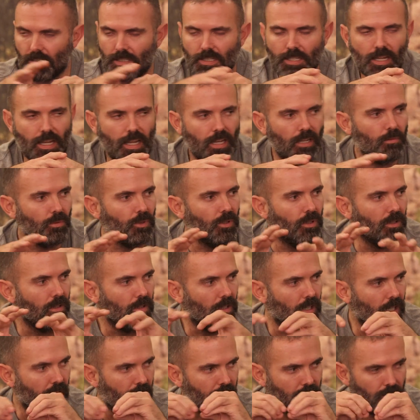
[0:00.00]

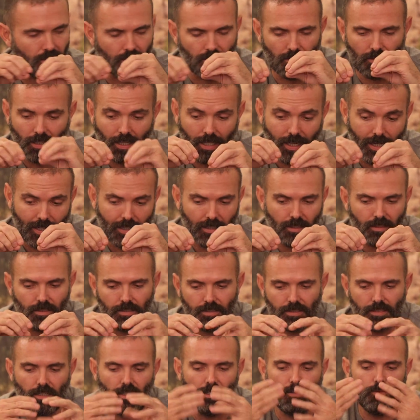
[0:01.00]
table, I do like
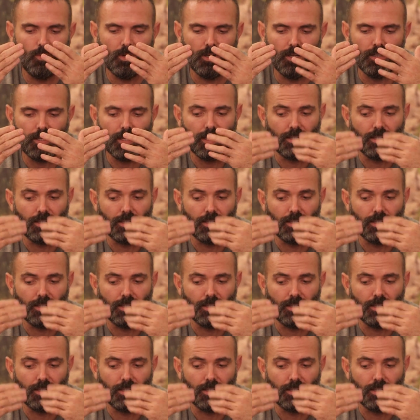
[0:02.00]
these kind of wines.